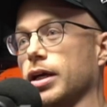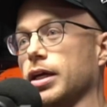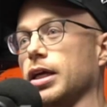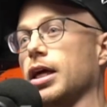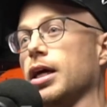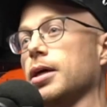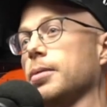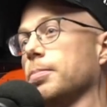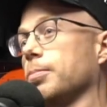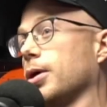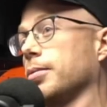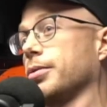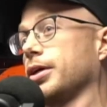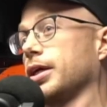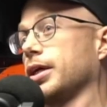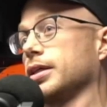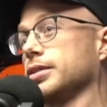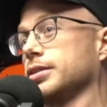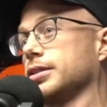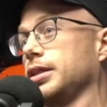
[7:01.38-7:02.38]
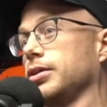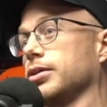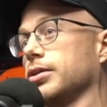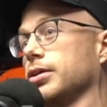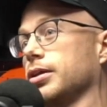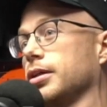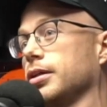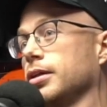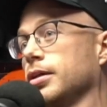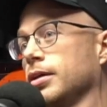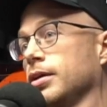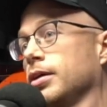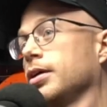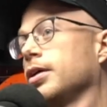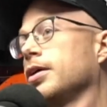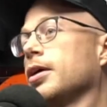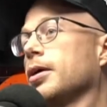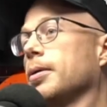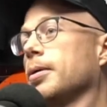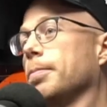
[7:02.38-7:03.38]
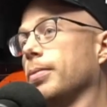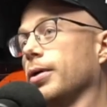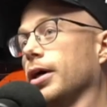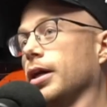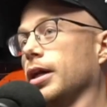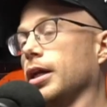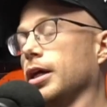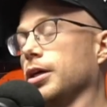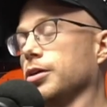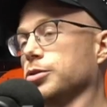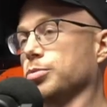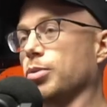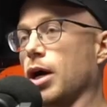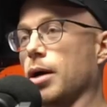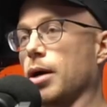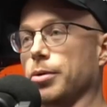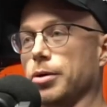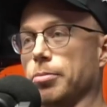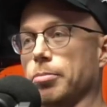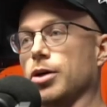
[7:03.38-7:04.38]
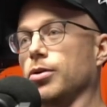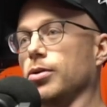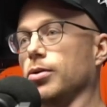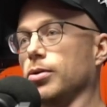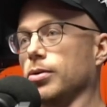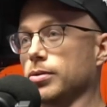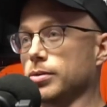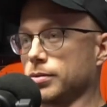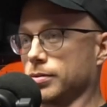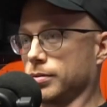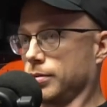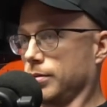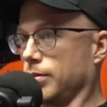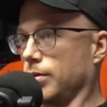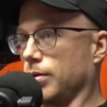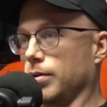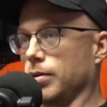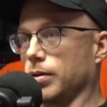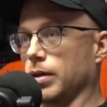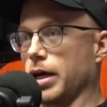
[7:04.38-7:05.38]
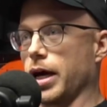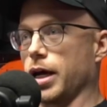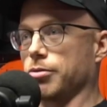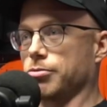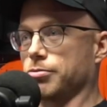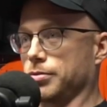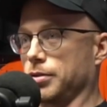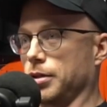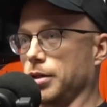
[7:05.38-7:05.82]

"Yeah, you probably can't see good." But it was probably the whole life,